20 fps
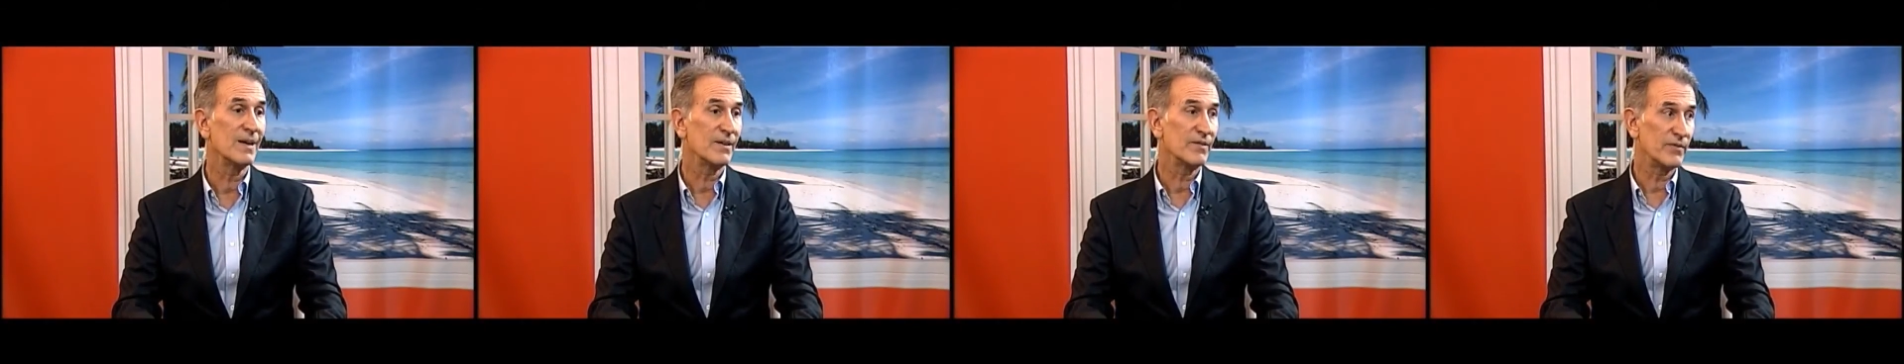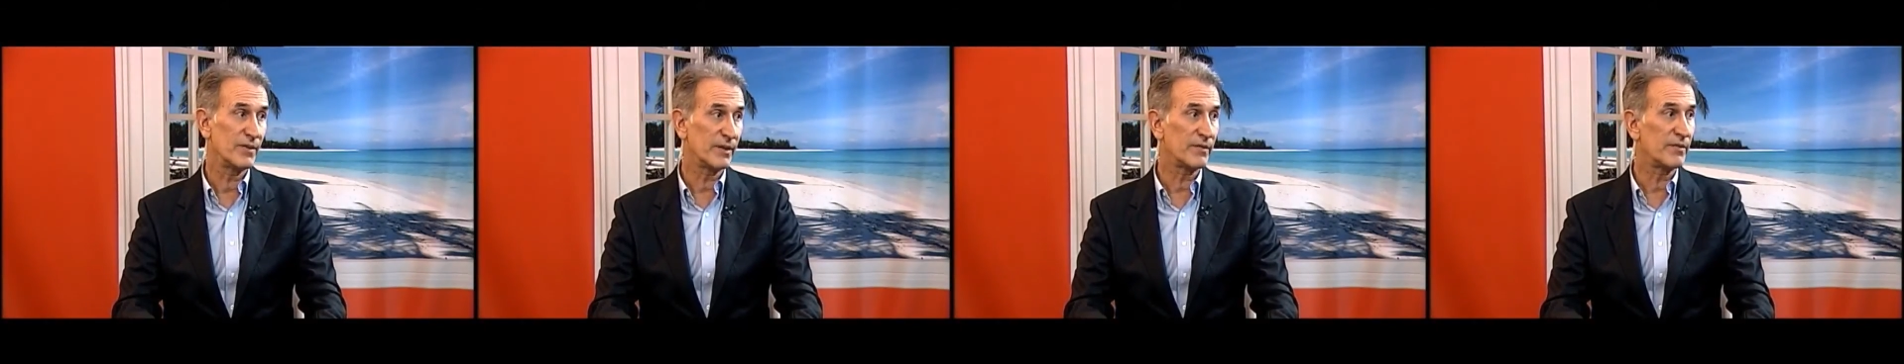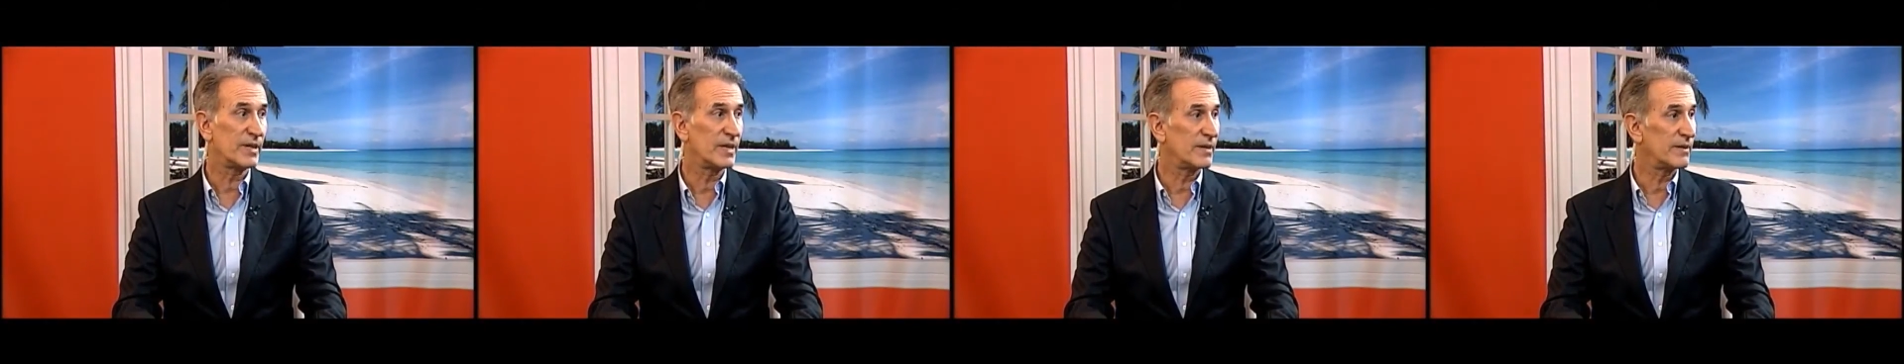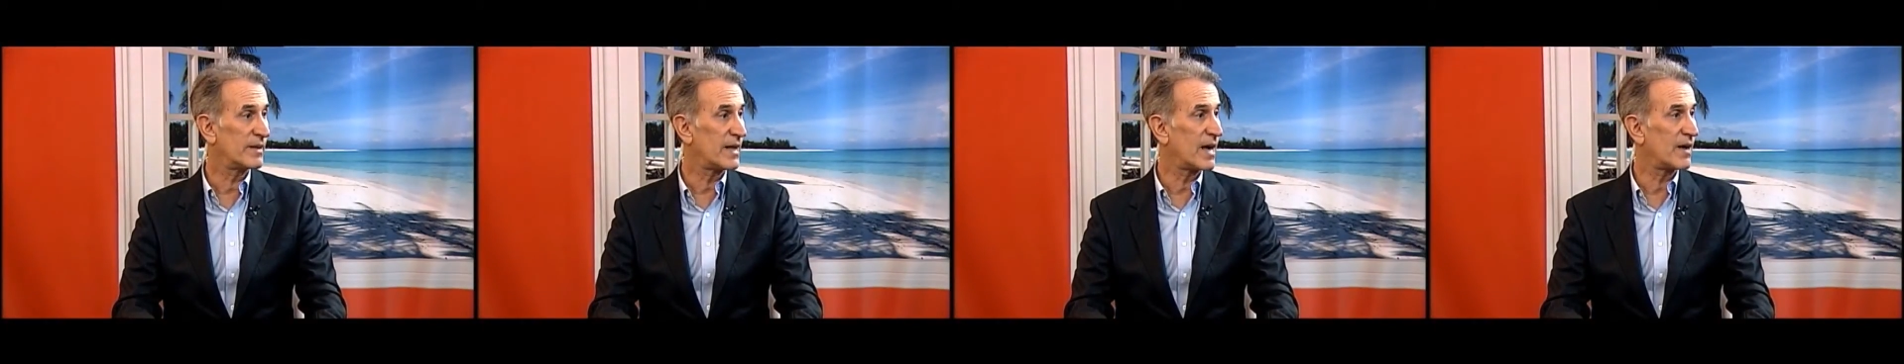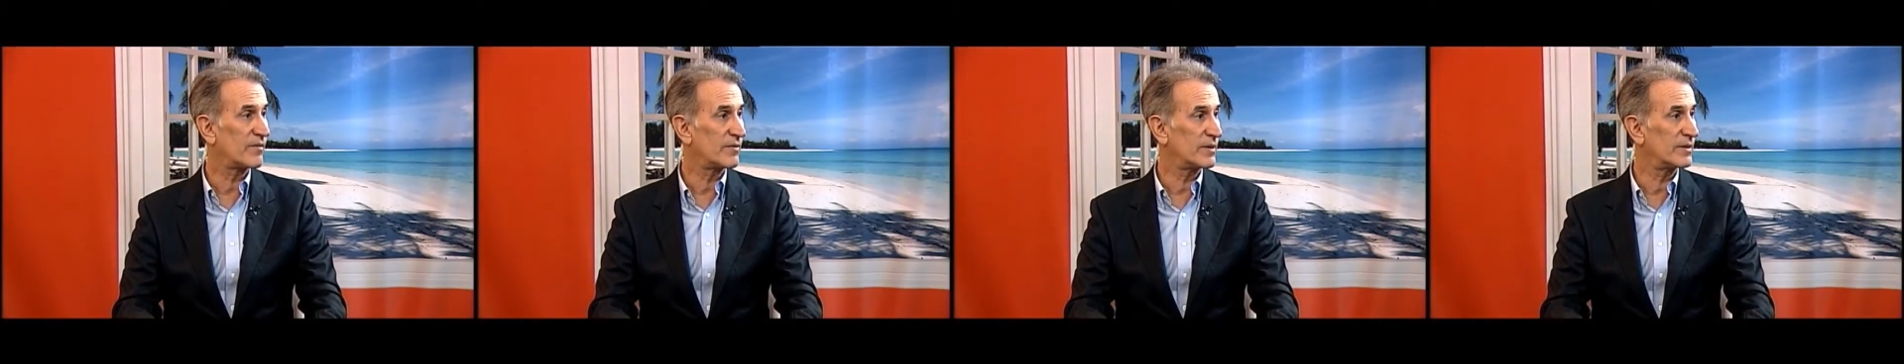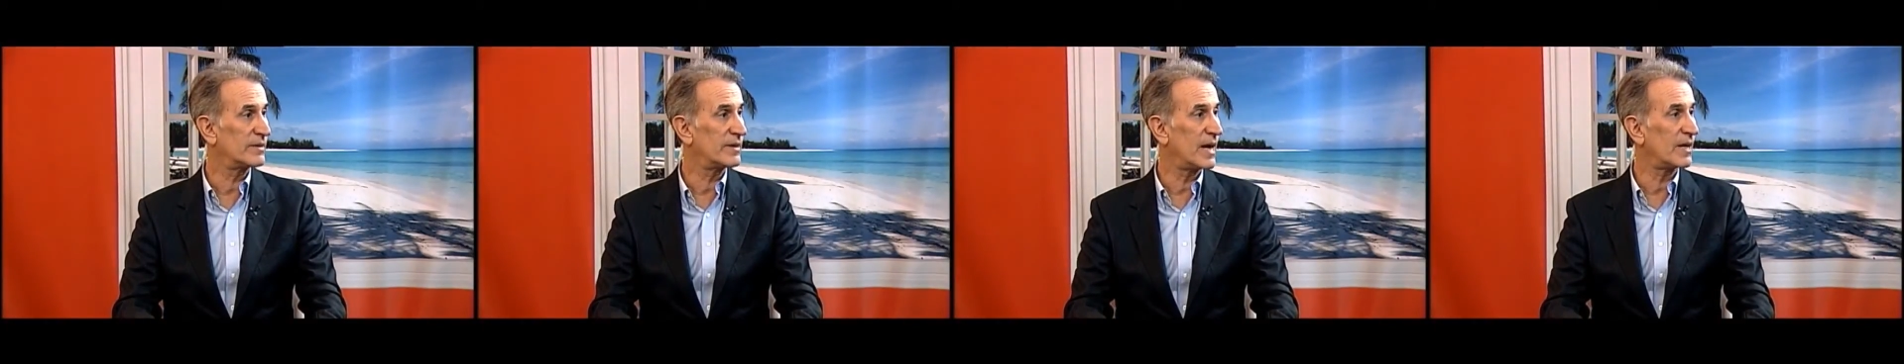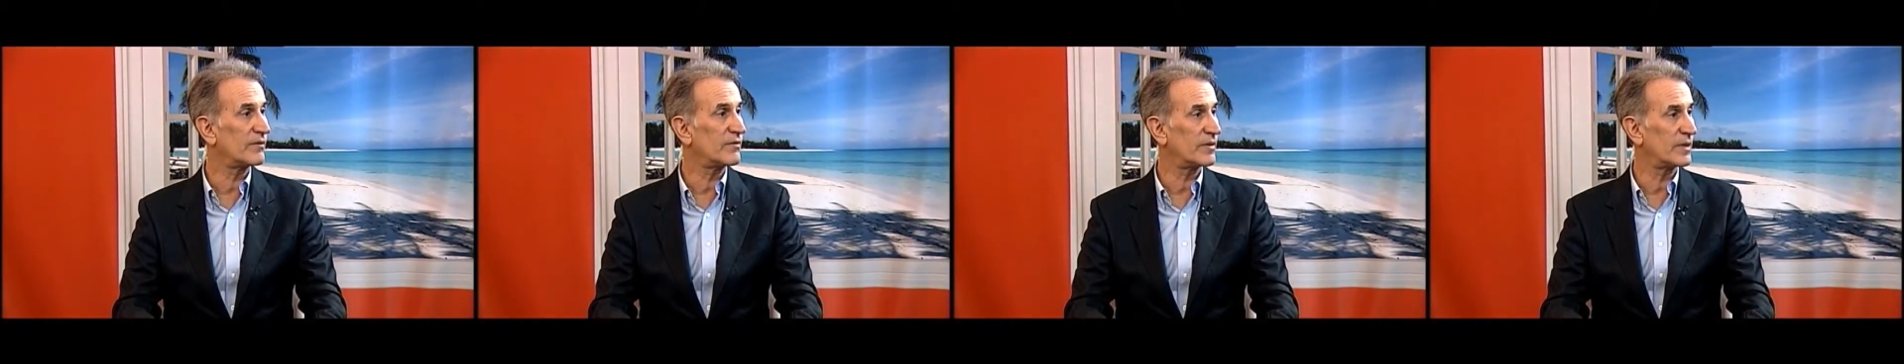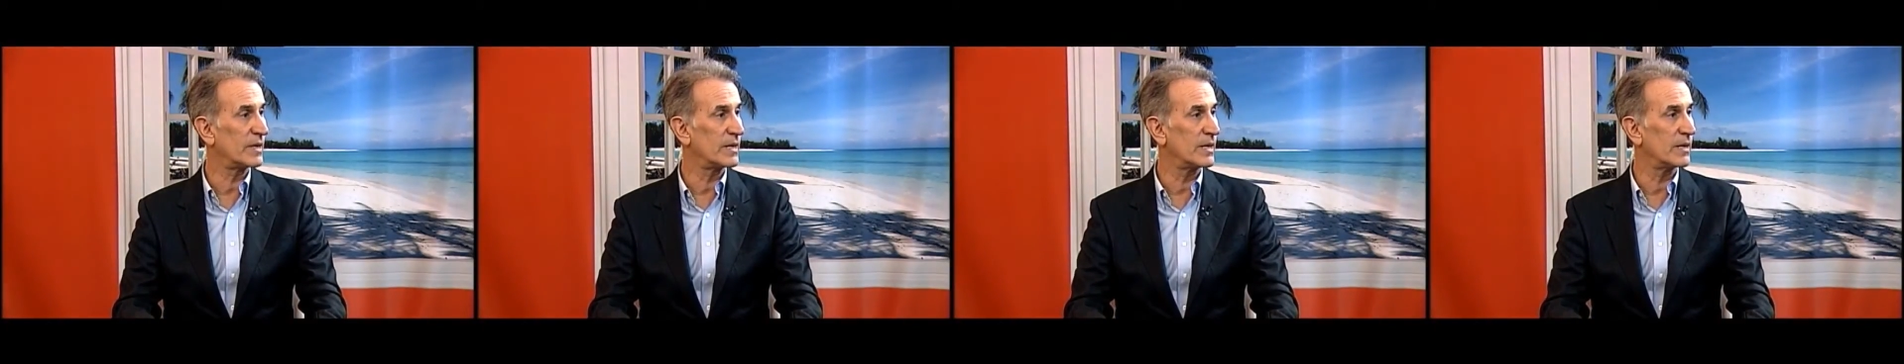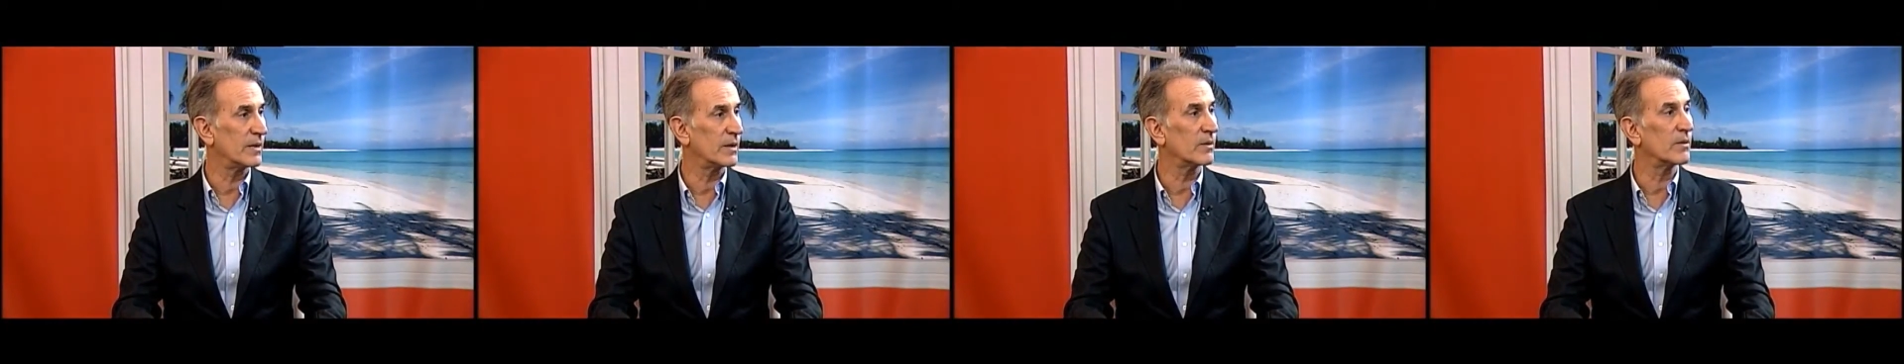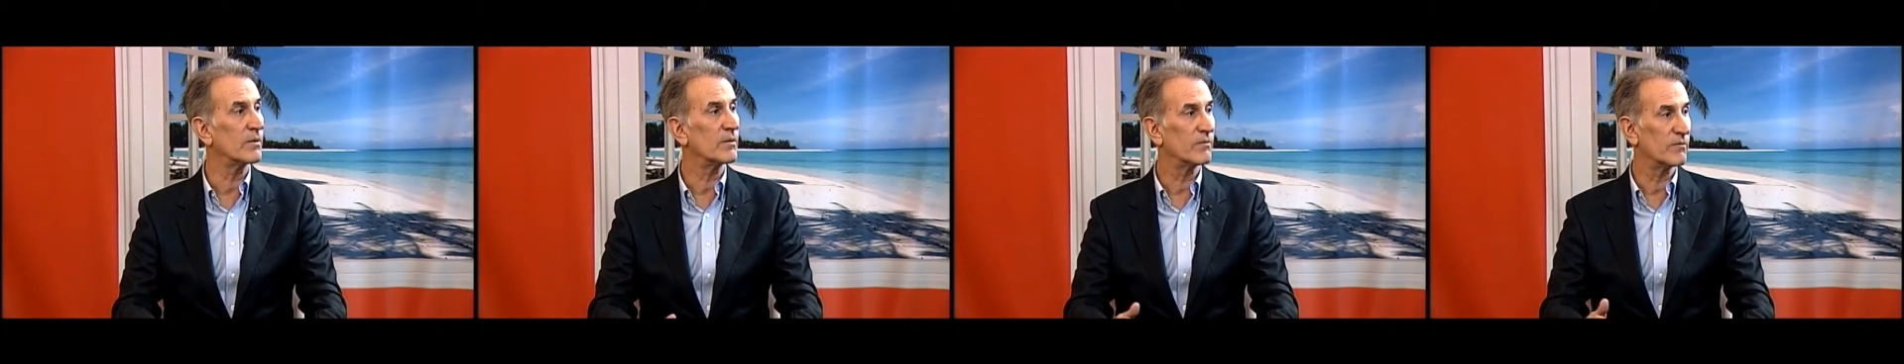16,000 deaths a
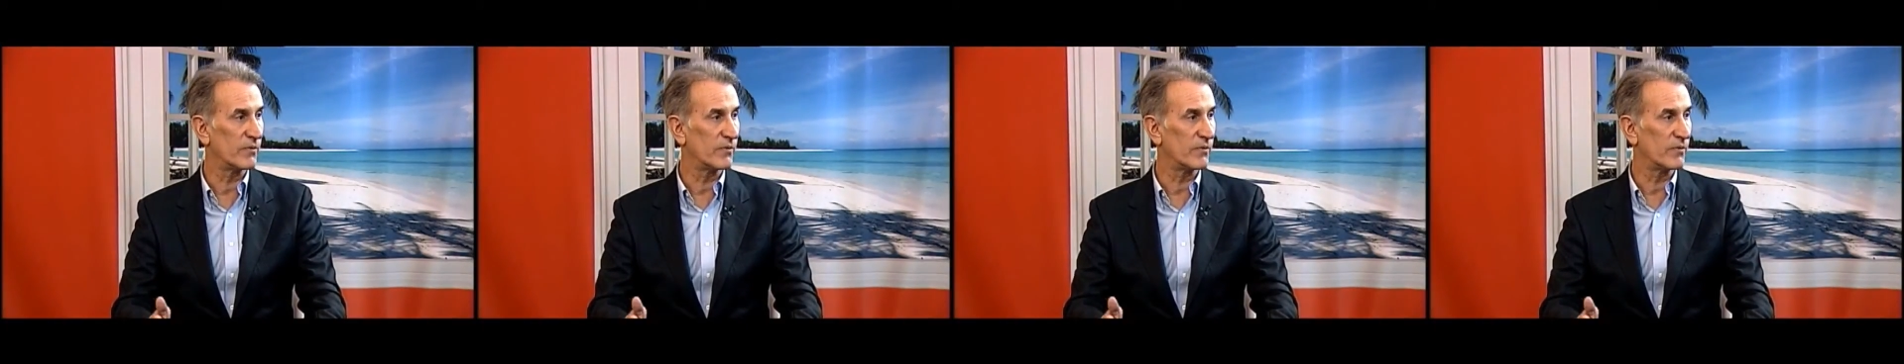year